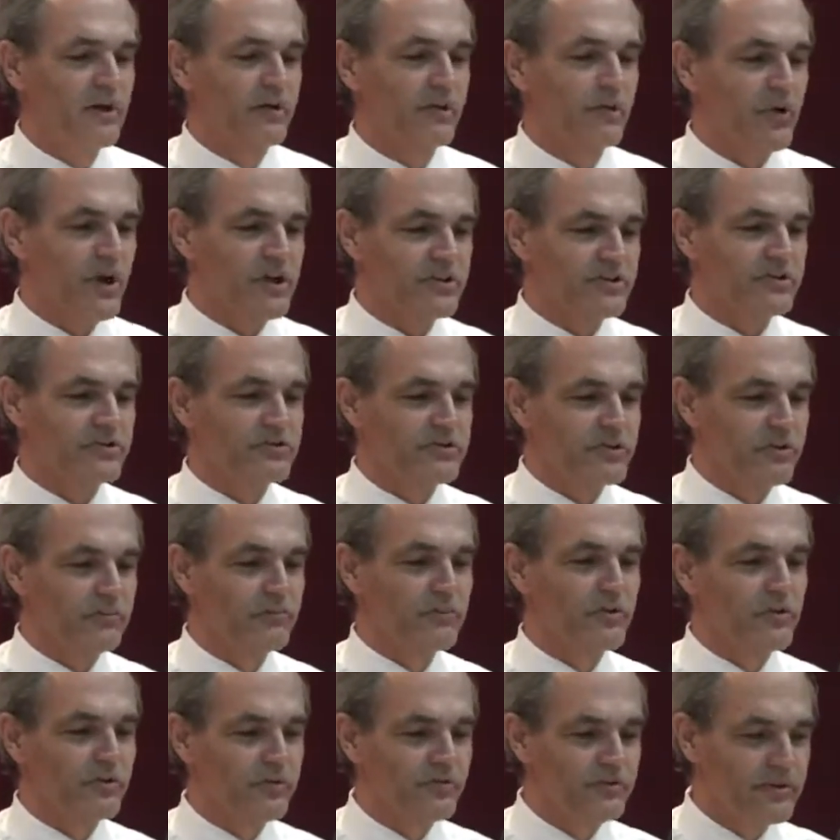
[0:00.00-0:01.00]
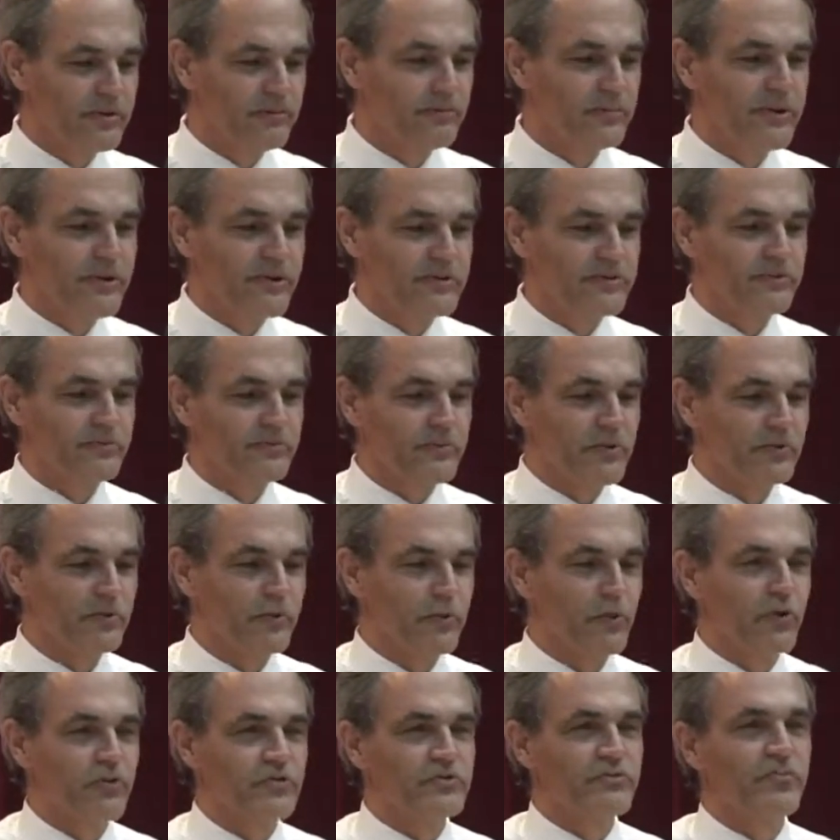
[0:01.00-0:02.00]
Russians have proven to be some of the
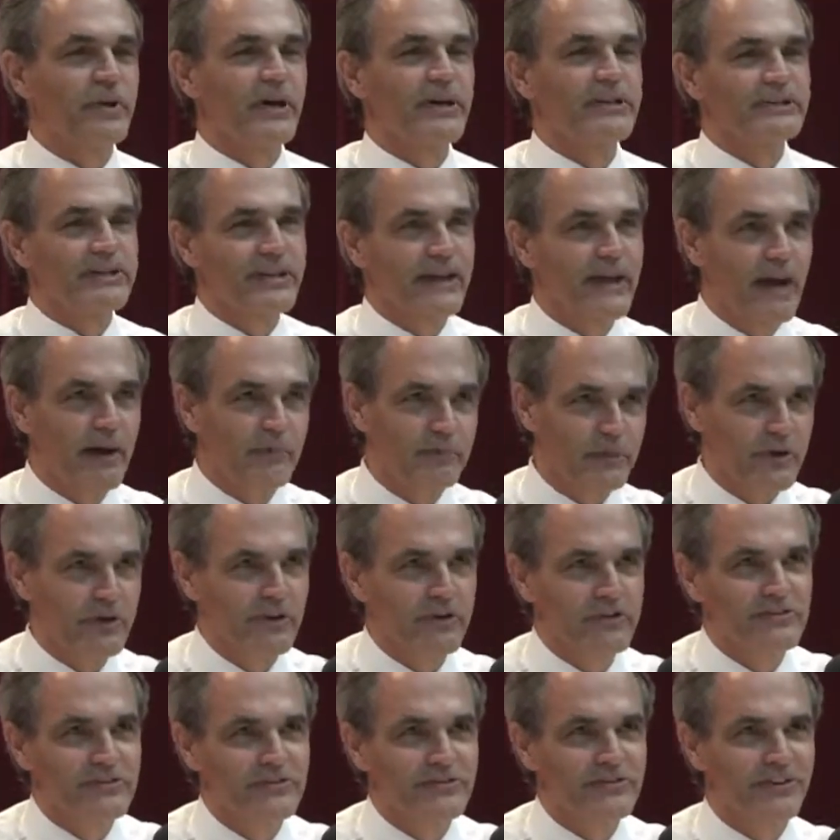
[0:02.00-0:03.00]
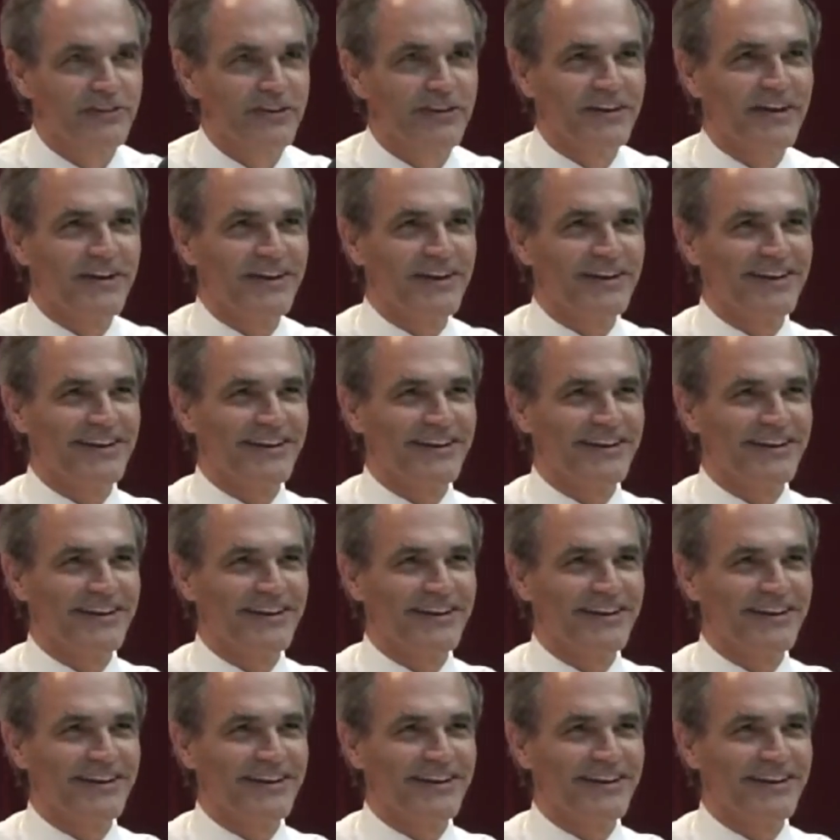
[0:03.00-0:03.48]
world's best capitalists, best